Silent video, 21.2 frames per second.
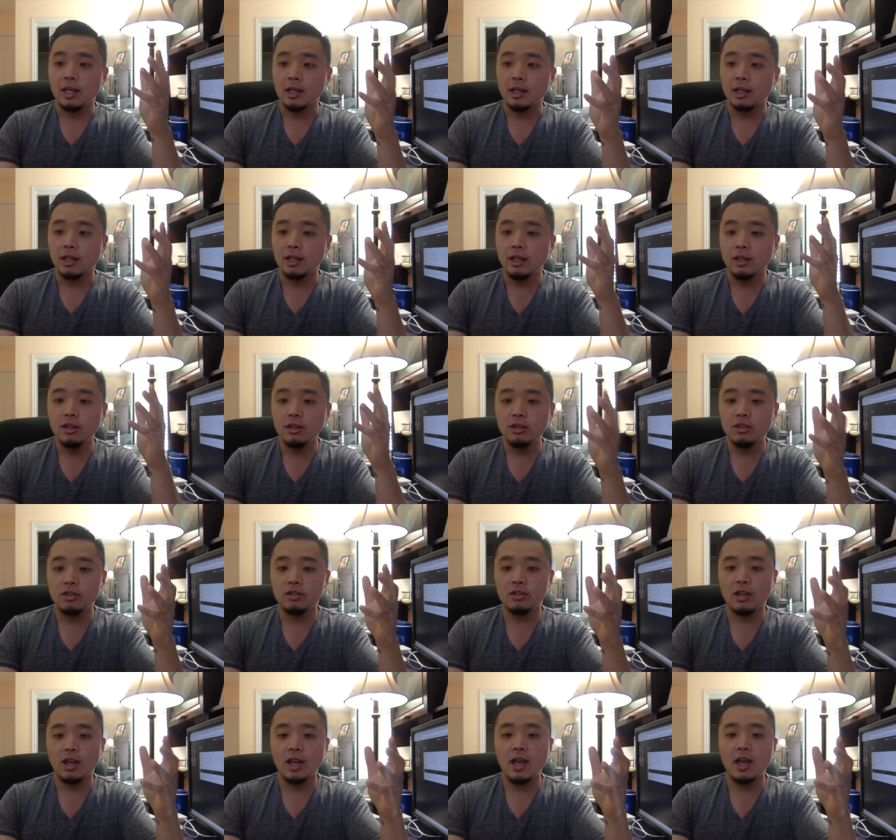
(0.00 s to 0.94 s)
he's
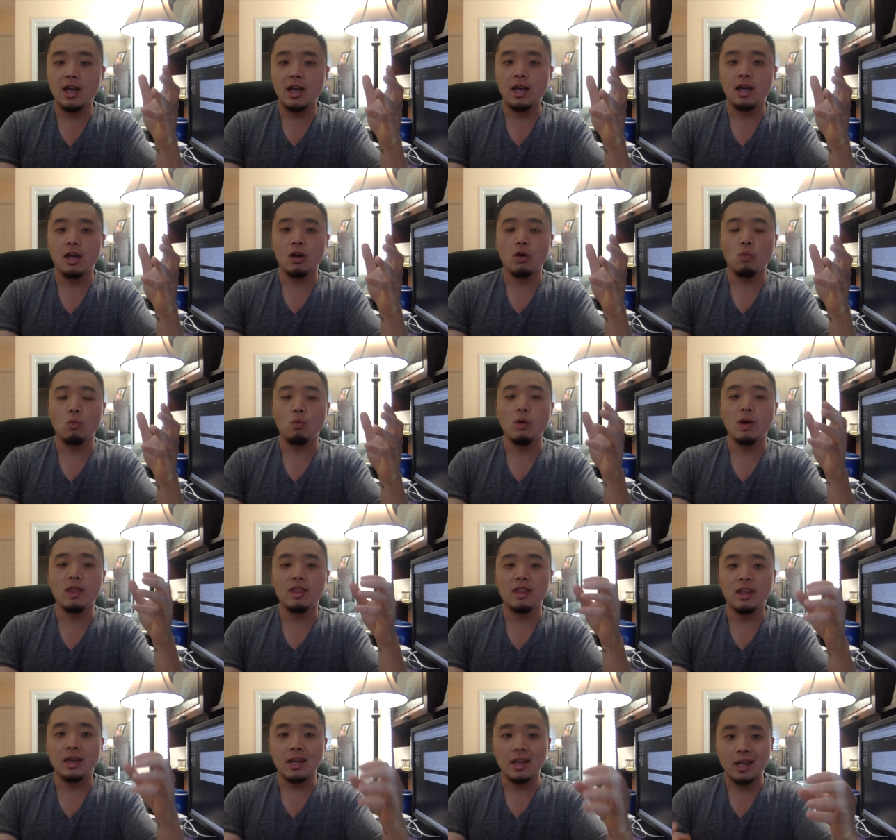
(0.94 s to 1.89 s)
saying
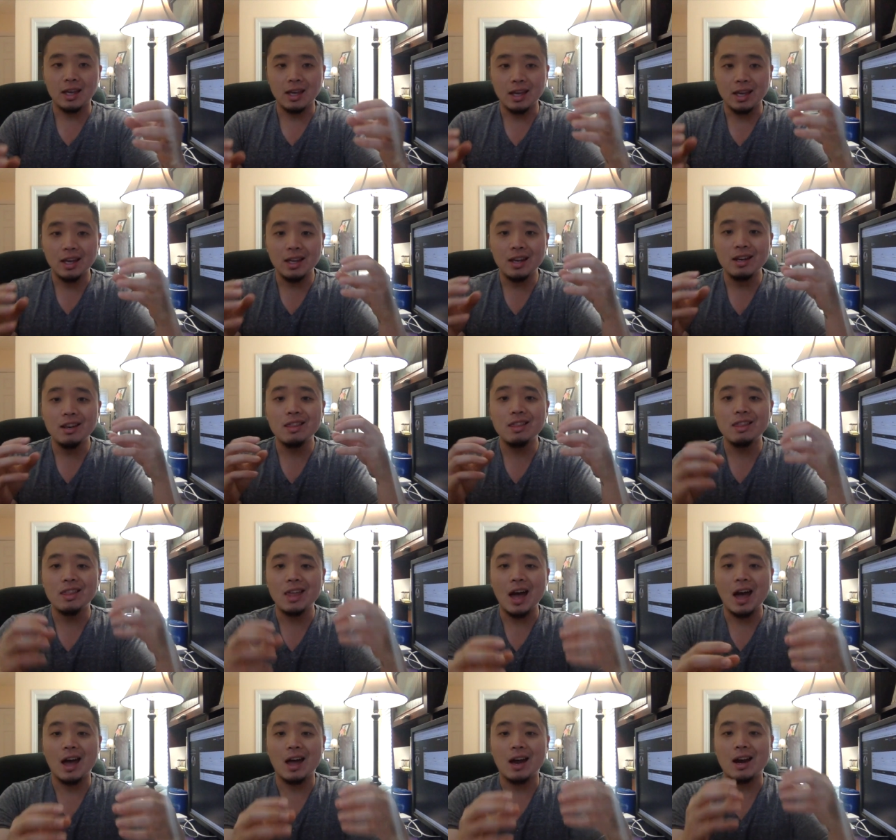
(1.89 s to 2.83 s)
within
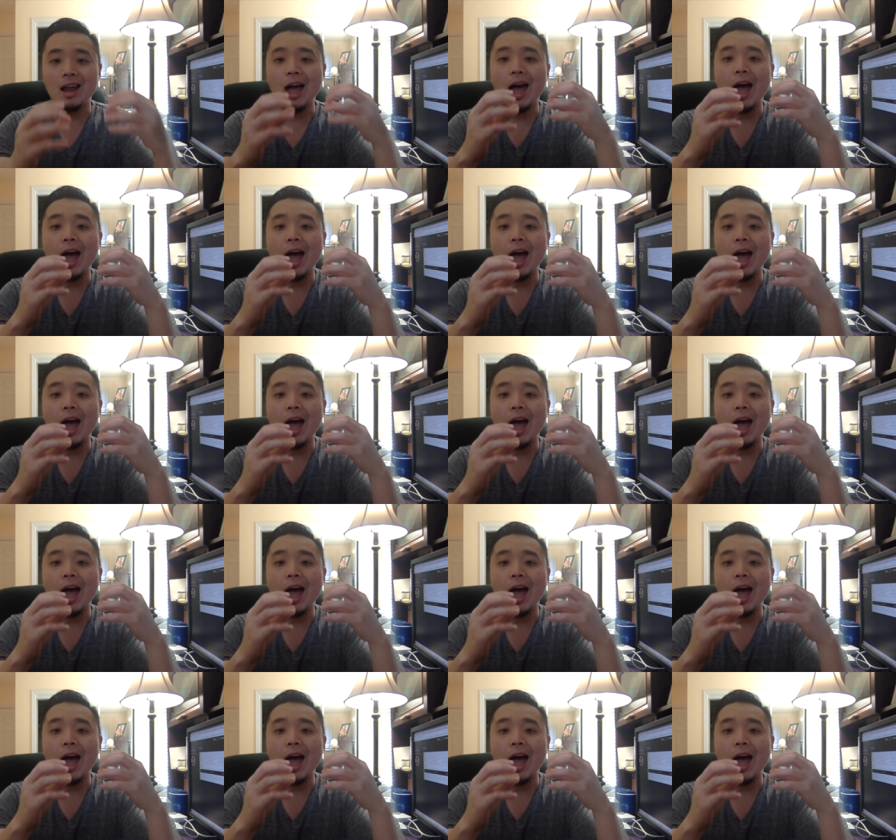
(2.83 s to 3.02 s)
that